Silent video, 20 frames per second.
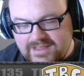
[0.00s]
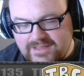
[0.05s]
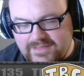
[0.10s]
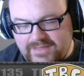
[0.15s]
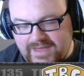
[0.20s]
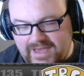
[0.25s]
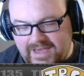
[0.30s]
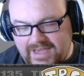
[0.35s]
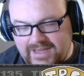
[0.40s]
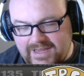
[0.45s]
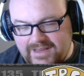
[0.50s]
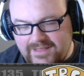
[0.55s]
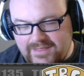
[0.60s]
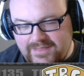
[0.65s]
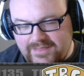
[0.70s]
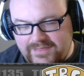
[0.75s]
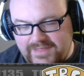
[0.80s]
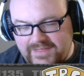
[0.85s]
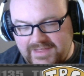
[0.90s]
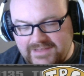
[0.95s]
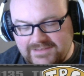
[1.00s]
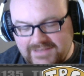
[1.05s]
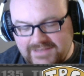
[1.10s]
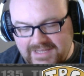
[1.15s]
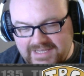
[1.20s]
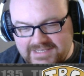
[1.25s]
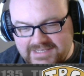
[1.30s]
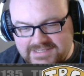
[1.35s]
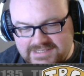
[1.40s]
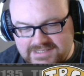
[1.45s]
that the
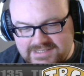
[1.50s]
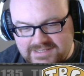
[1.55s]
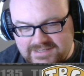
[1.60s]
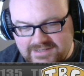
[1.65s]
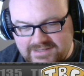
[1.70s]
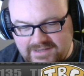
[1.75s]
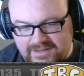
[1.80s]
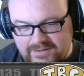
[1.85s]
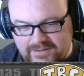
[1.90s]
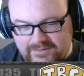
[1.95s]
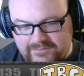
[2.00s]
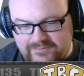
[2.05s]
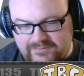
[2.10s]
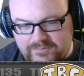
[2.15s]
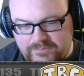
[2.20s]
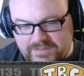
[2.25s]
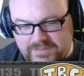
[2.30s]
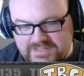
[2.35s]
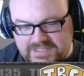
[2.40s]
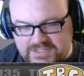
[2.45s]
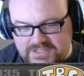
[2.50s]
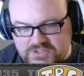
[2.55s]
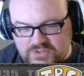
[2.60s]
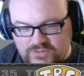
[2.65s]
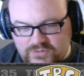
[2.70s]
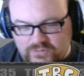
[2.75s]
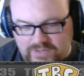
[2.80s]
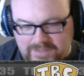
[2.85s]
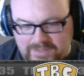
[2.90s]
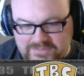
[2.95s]
list of potential
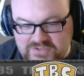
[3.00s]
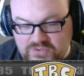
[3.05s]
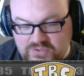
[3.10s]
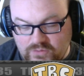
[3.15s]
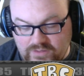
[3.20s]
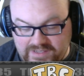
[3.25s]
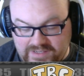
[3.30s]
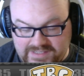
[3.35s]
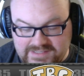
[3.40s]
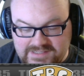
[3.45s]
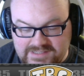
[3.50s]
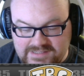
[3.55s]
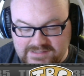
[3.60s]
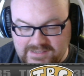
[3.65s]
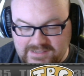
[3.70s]
reptoids,